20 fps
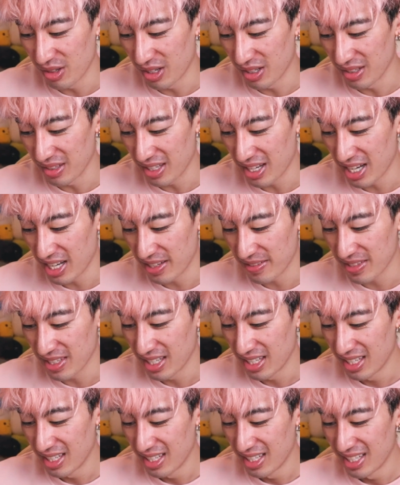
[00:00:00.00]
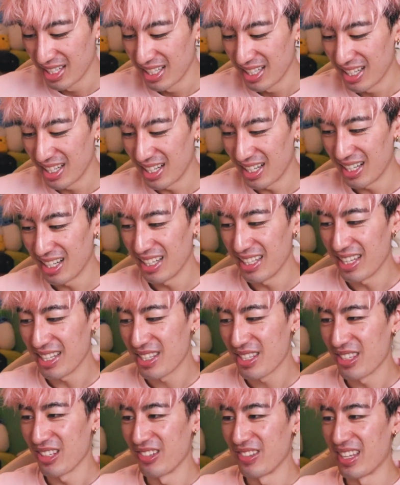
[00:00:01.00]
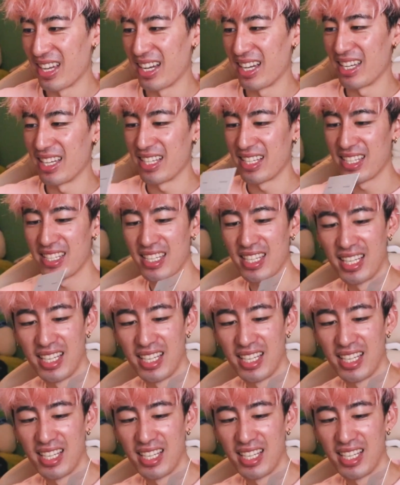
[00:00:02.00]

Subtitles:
our lives. Ah, that's so nice.